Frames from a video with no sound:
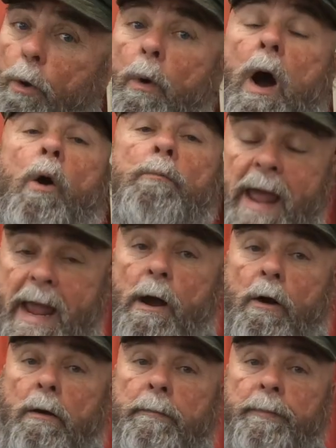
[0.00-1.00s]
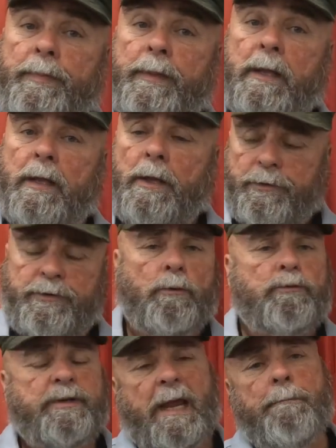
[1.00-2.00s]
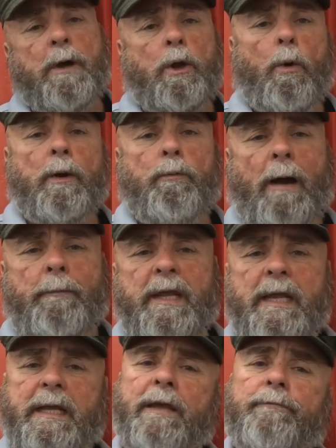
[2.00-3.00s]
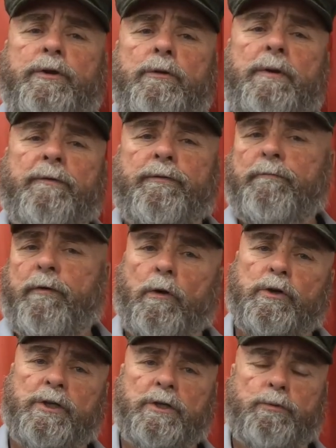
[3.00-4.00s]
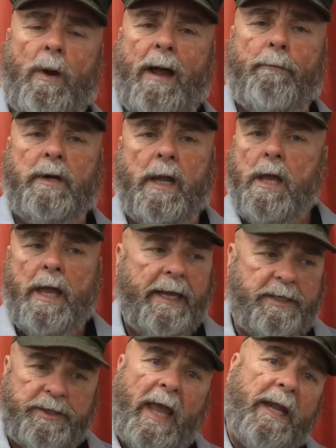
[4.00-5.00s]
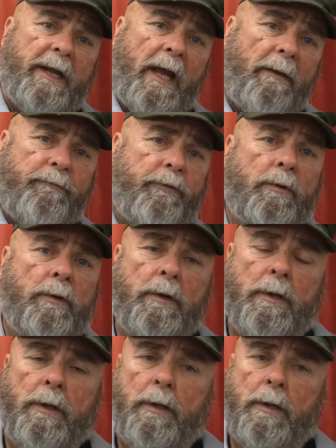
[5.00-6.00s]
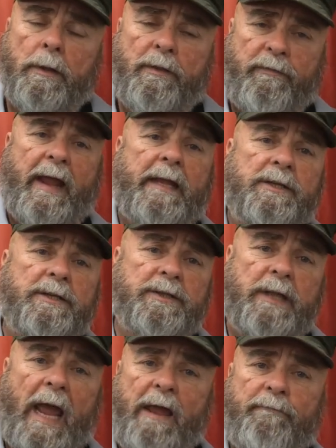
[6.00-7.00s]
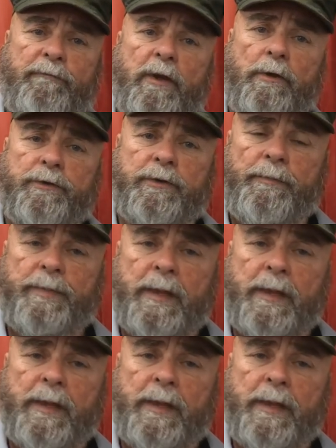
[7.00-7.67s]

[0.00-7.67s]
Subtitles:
go home now. So Sam McCoy, why would he give 2 different versions? Why would he standing up for the Vances, the Hatfields?